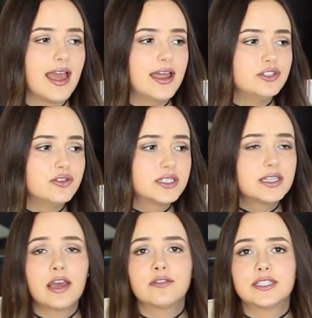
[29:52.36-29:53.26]
and do this
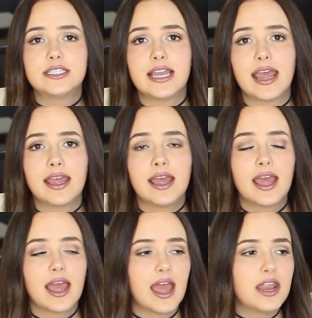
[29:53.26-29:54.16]
day after today
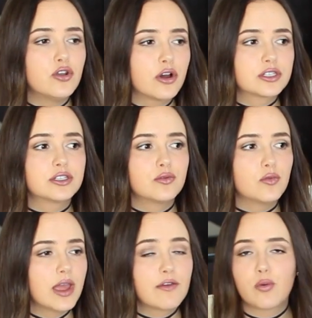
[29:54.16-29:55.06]
and not
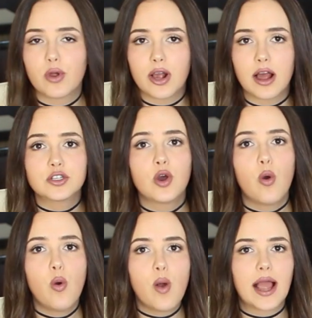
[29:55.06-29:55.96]
ever work out,
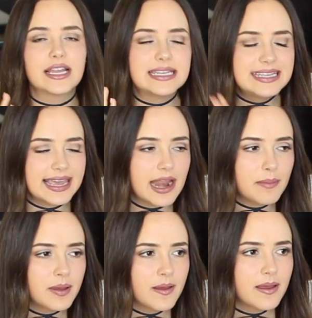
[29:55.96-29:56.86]
or I could get
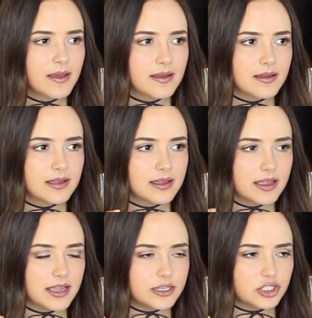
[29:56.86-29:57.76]
up
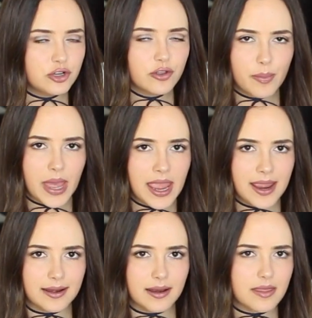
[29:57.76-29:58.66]
endure the
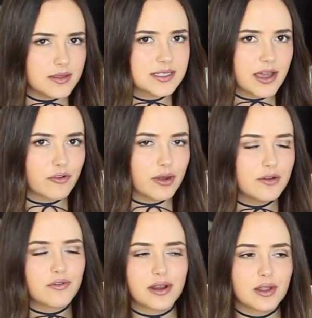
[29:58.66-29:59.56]
pain and the
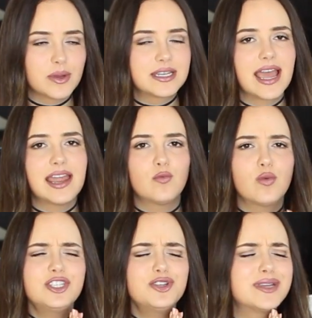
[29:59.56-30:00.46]
suffering for a little bit. And
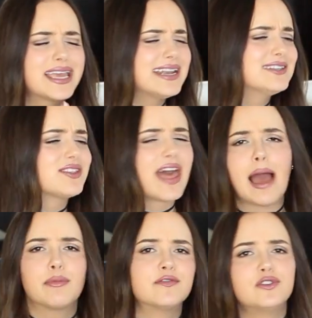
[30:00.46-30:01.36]
once you get into the
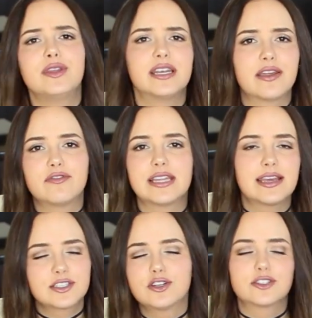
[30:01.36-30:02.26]
habit of doing it every
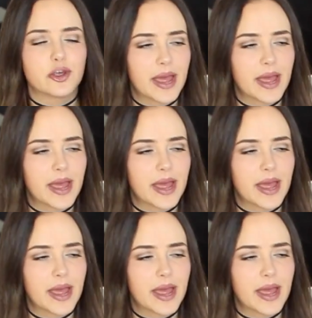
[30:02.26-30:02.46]
day, it's not so